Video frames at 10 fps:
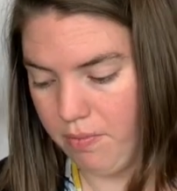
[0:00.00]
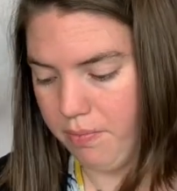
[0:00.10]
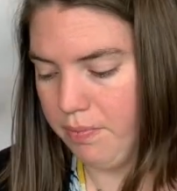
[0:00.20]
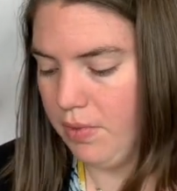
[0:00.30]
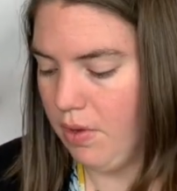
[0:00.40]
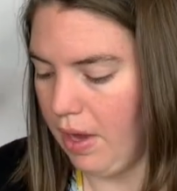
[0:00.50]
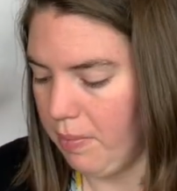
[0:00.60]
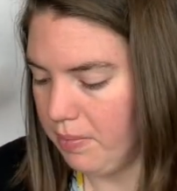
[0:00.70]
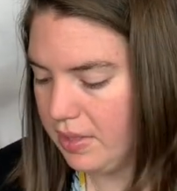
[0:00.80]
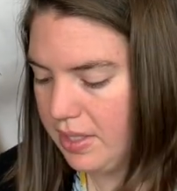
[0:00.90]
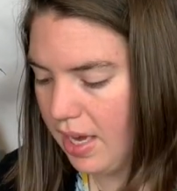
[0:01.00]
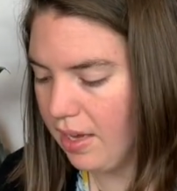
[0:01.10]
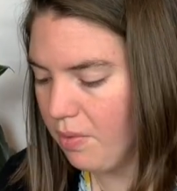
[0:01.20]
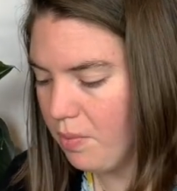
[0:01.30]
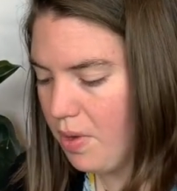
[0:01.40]
know. Okay,
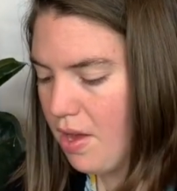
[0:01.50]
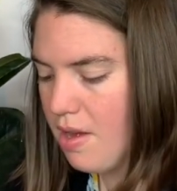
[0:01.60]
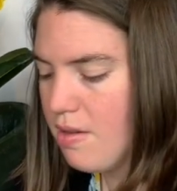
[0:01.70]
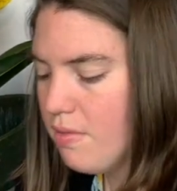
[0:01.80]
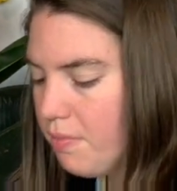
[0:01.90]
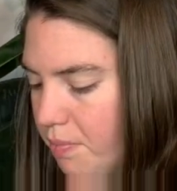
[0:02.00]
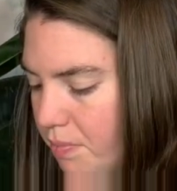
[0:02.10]
second one.